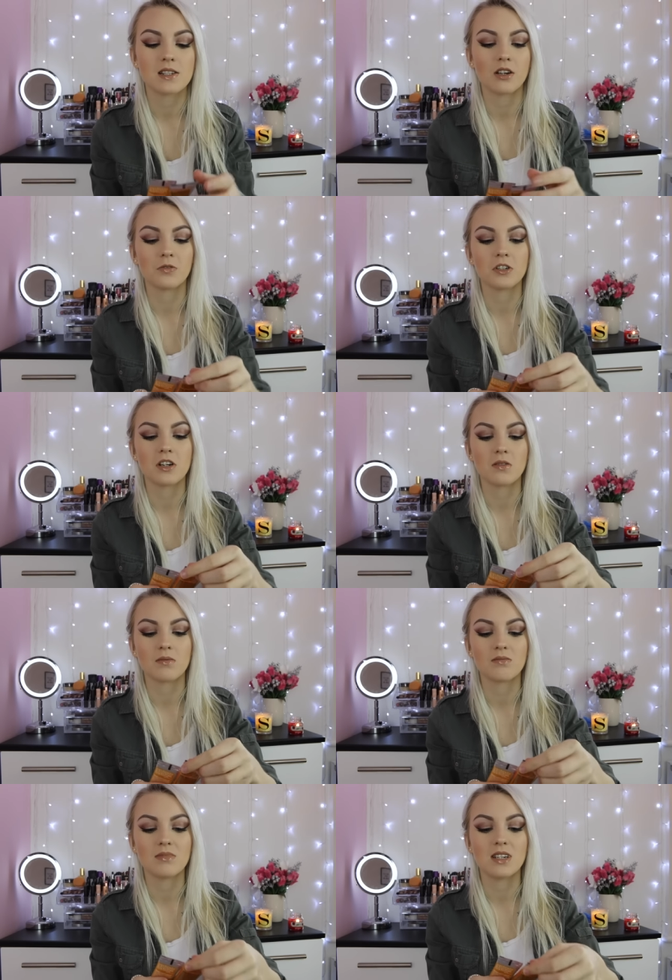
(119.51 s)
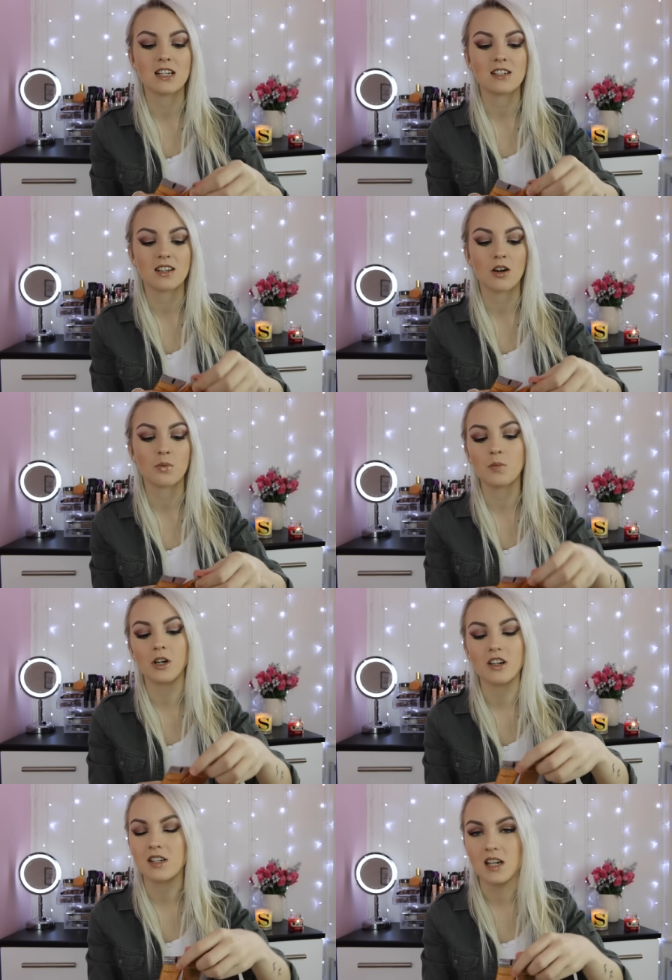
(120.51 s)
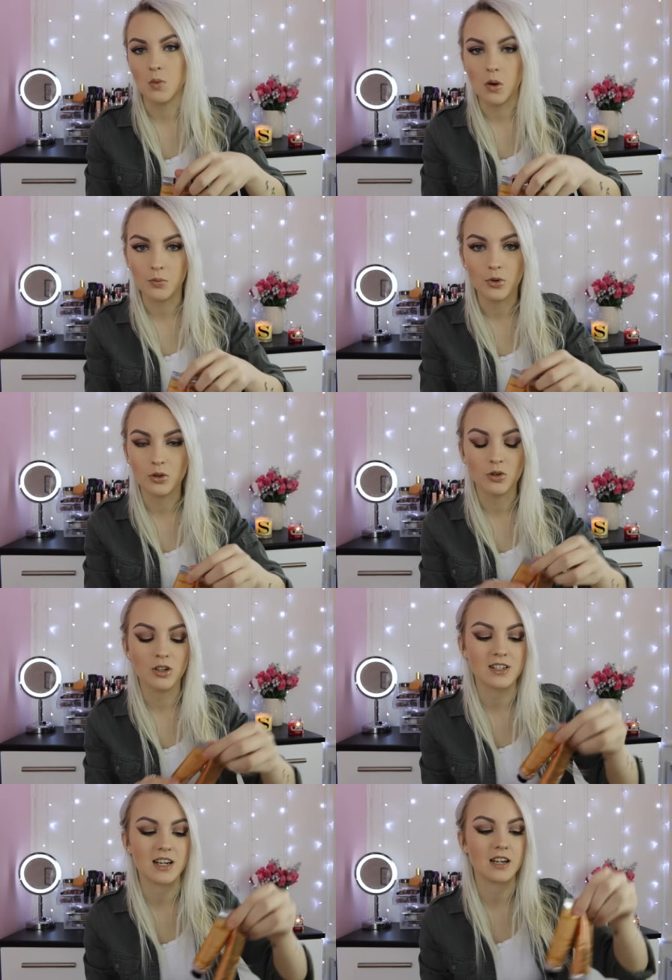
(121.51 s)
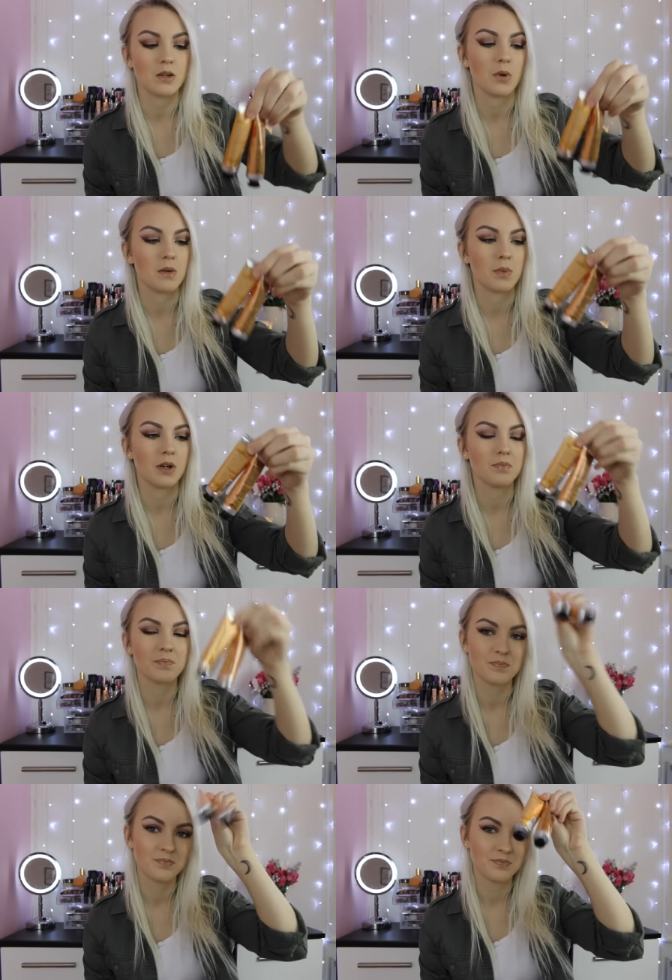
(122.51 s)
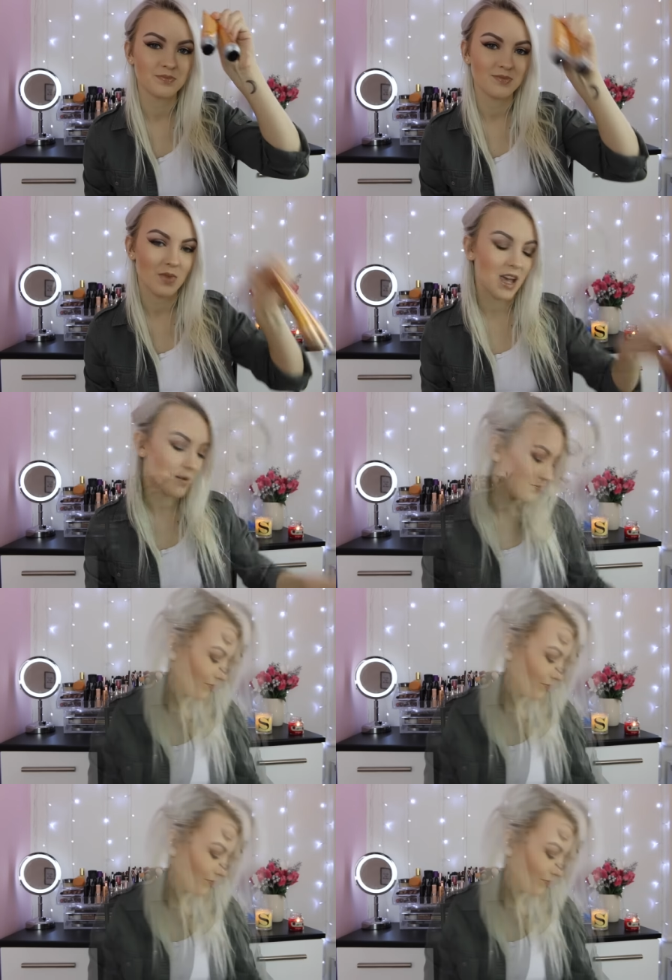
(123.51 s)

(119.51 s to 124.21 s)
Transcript: So if I don't need to, I'll probably only take one on holiday anyway. But yeah.